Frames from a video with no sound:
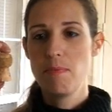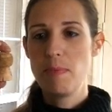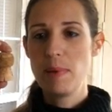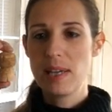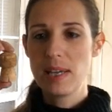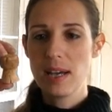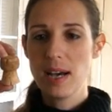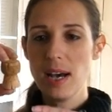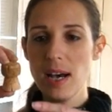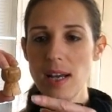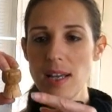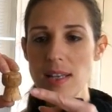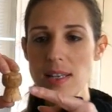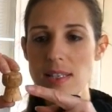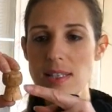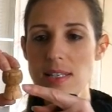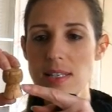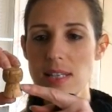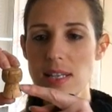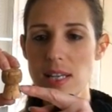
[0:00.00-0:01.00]

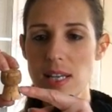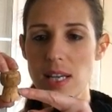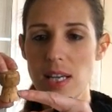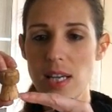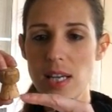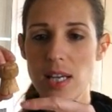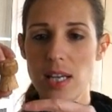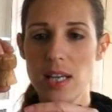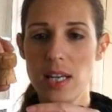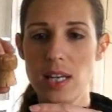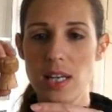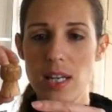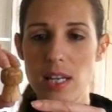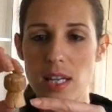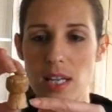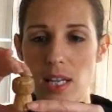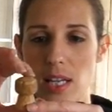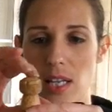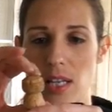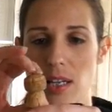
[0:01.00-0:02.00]
because it
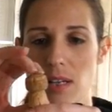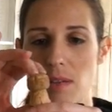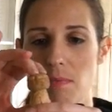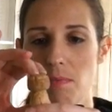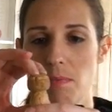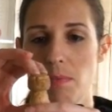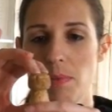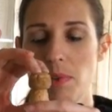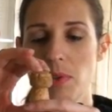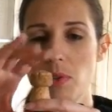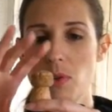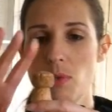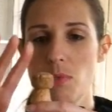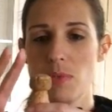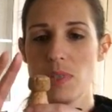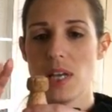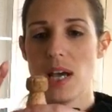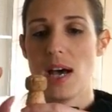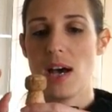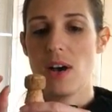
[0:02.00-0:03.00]
it
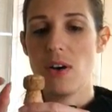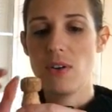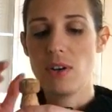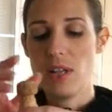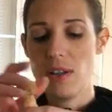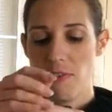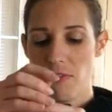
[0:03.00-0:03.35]
blooms out.